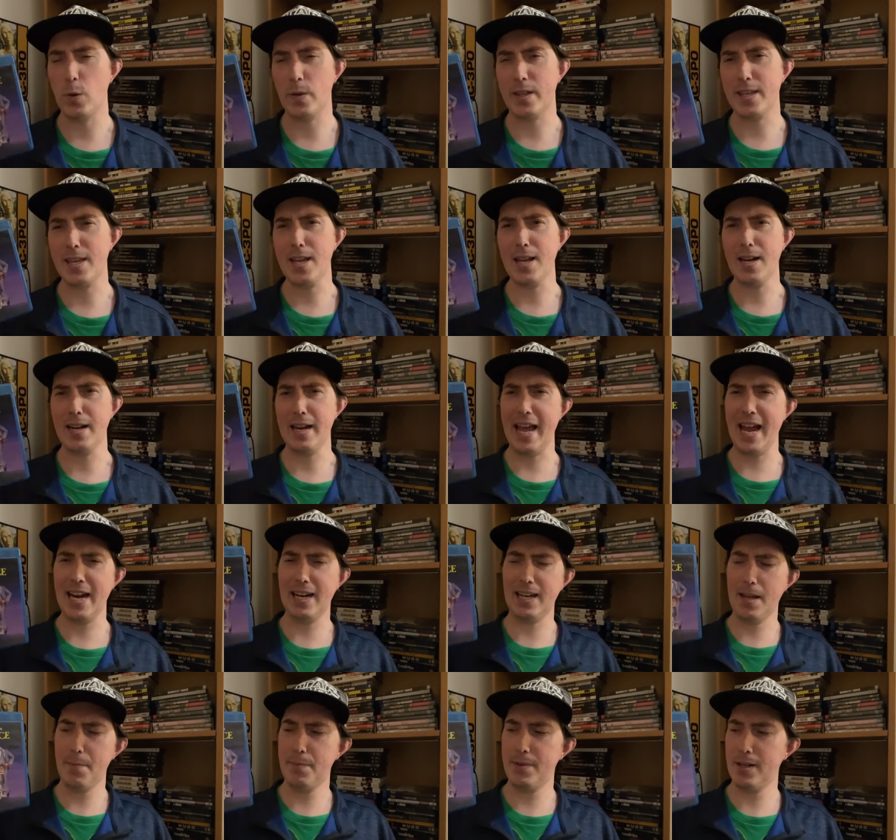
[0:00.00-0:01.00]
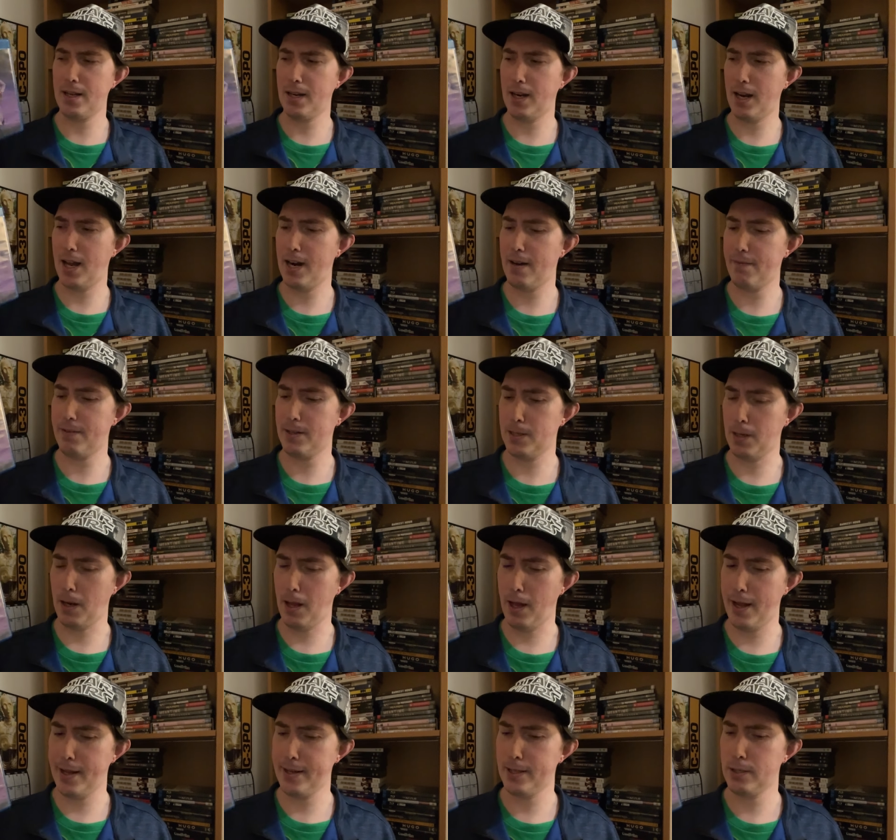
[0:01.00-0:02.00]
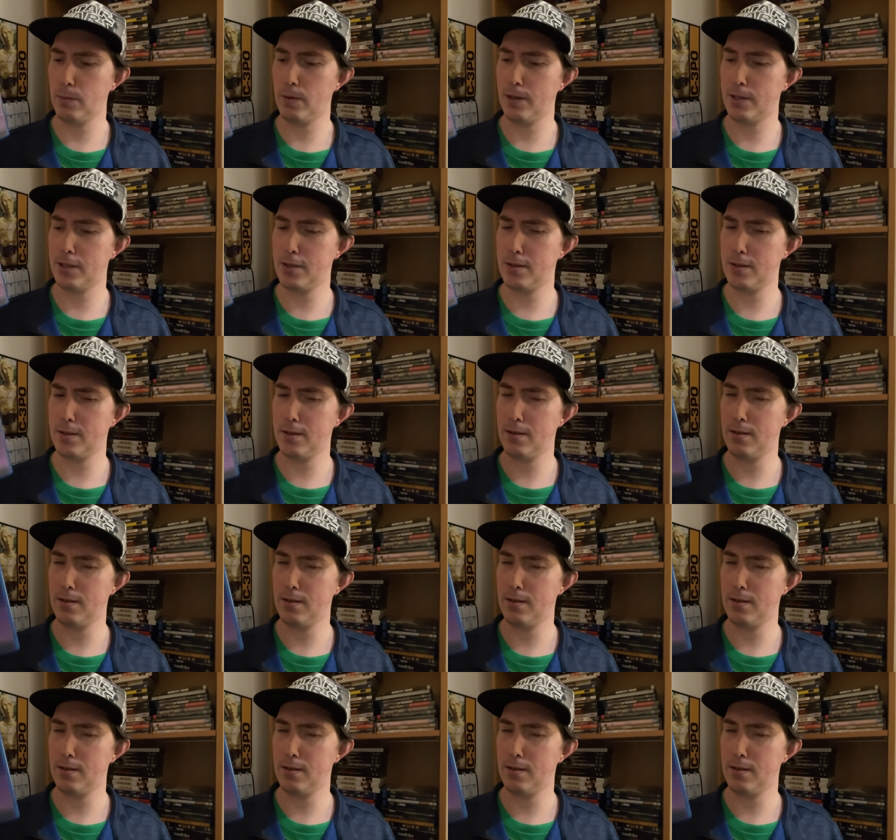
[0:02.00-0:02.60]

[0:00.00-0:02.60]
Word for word: Keaton ad-libbed a lot of his lines which